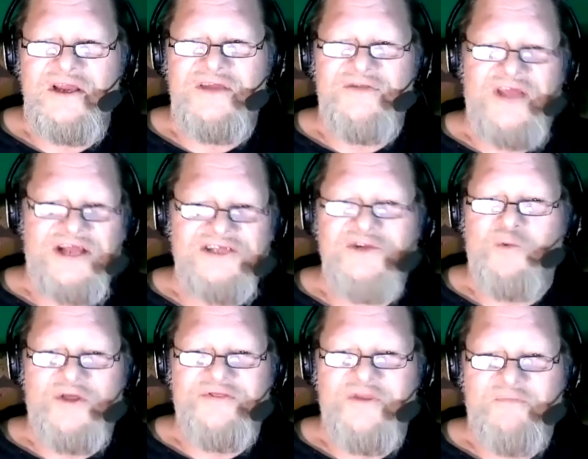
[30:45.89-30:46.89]
and that's
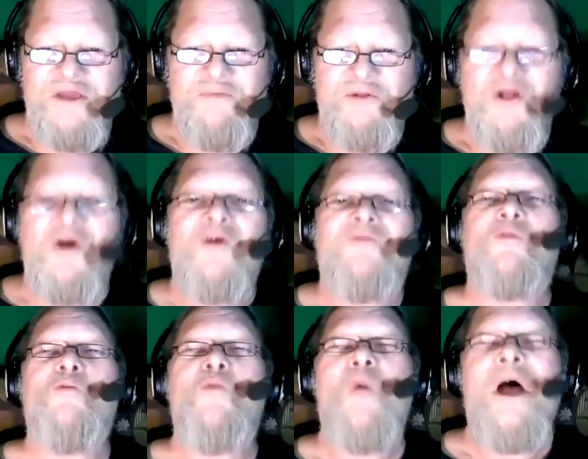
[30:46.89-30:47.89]
what the people
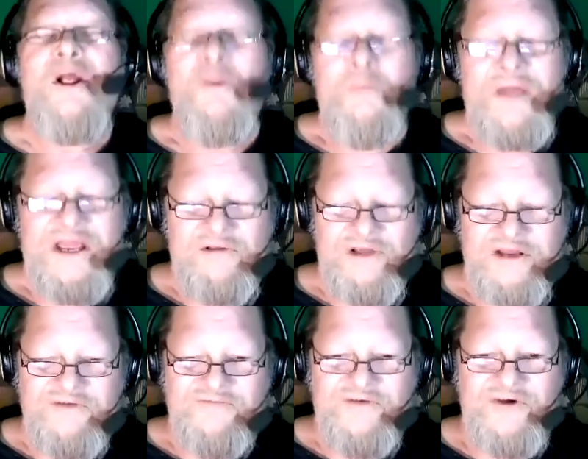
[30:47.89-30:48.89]

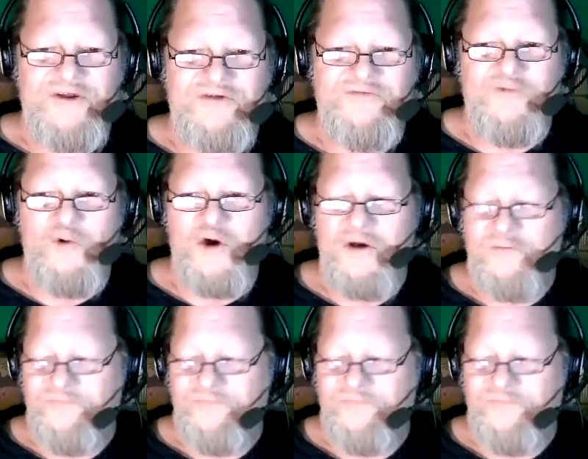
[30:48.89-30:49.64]
overwhelmingly voted for.